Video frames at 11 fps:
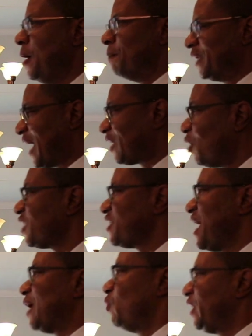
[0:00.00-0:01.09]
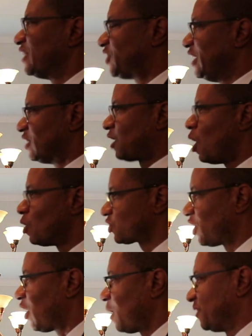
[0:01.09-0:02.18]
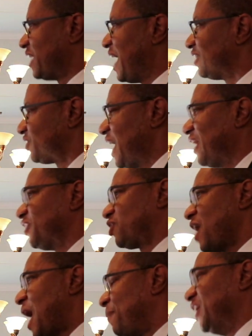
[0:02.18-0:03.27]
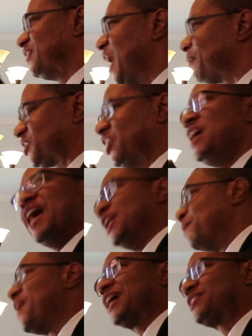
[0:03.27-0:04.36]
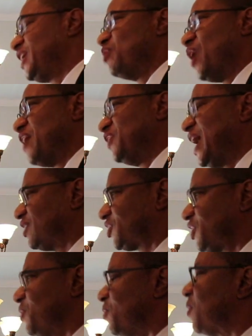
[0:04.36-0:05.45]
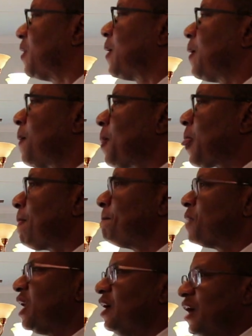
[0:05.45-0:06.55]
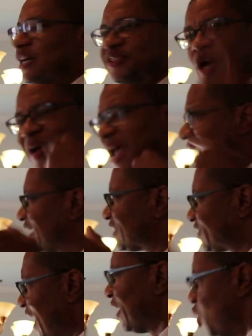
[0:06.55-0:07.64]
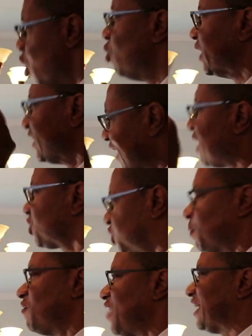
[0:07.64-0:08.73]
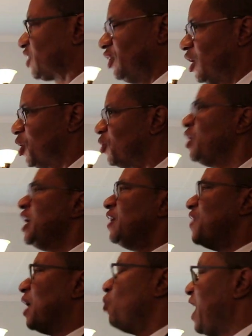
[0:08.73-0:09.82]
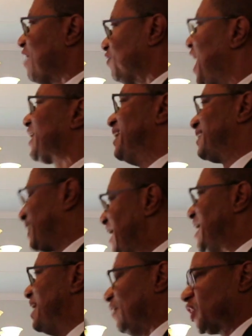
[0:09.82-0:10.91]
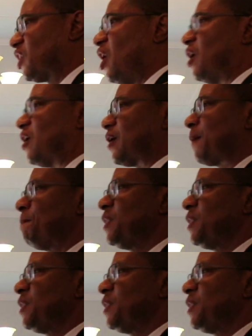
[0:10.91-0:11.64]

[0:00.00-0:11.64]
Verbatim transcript: But not only that, we can see the coleslaw, the potato salad, the crab, and the lobster, and the back seat waving at us too. And so we had to decide who would let our supervisor know that we have locked his key in the car.